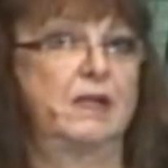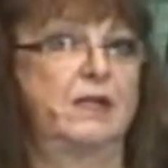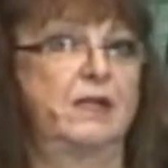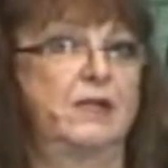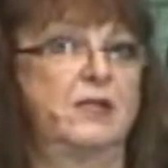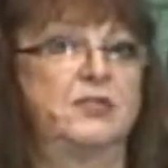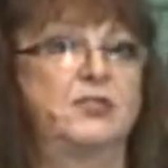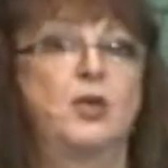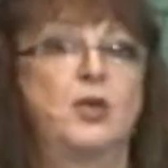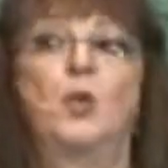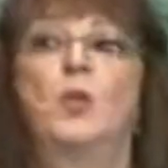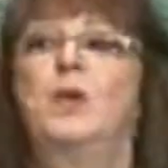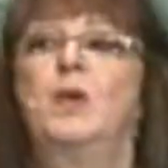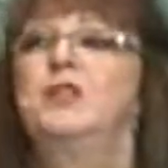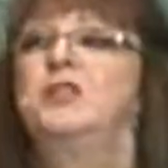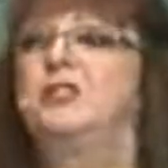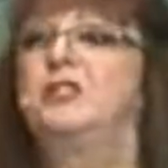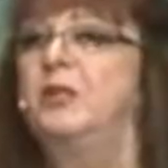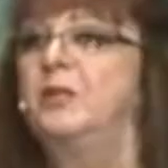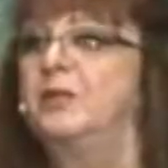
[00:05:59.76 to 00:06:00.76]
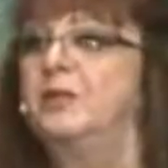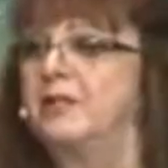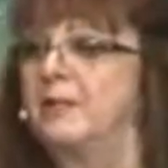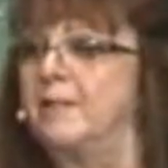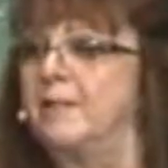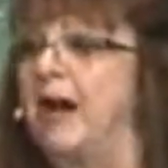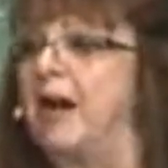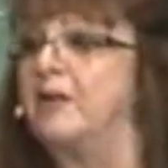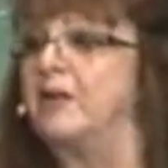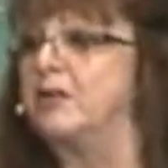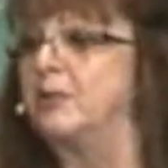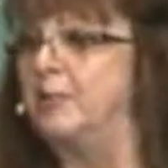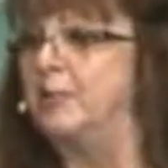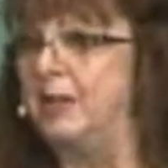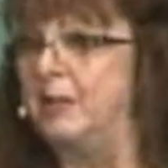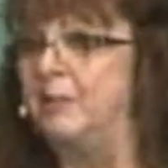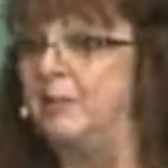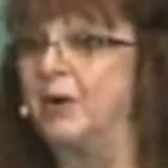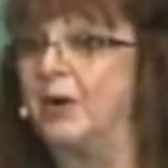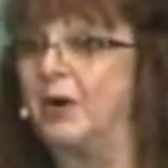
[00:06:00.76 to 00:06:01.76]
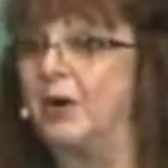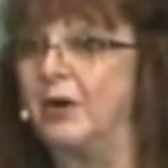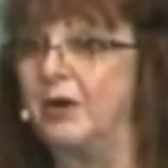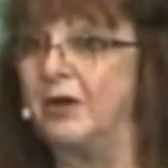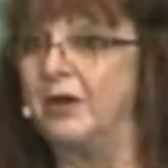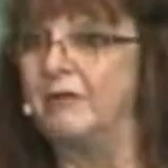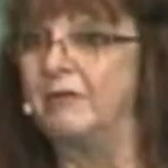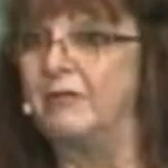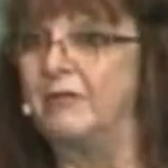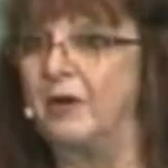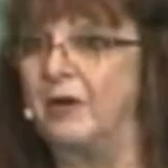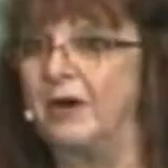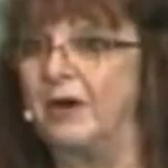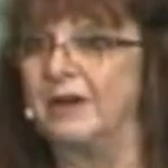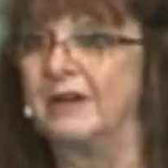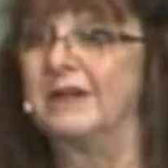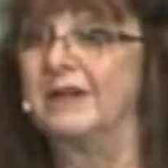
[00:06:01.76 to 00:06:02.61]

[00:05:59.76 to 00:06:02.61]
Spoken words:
So when she was about to be burned for